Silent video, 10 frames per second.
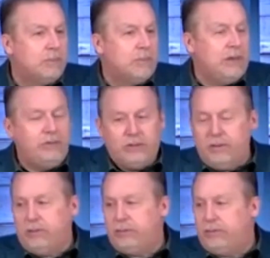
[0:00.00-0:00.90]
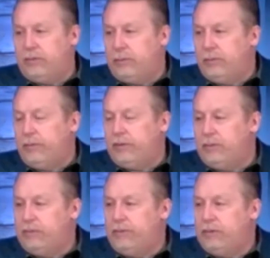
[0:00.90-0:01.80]
He said this to
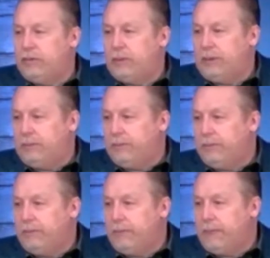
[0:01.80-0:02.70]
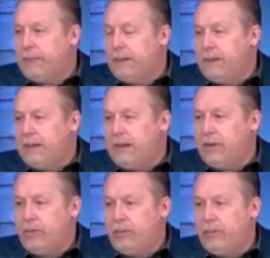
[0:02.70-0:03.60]
professional fishermen. How
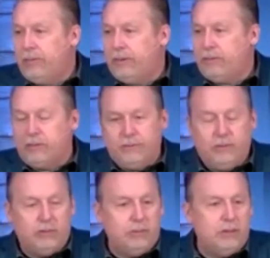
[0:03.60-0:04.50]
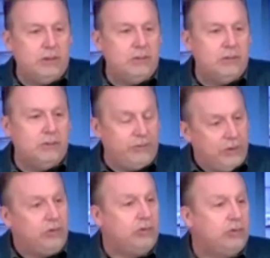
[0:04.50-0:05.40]
do those professional fishermen
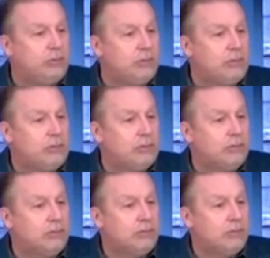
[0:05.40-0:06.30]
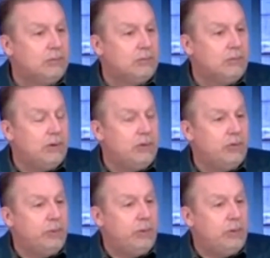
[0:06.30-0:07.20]
fish? They use
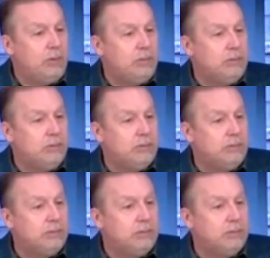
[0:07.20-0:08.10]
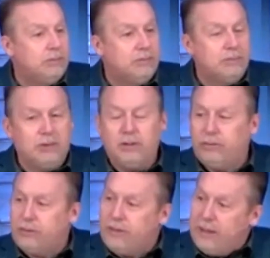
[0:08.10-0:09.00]
a pole, they
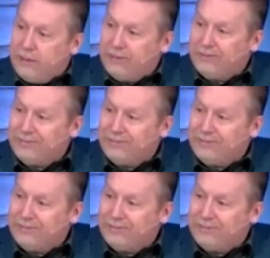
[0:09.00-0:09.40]
use a net.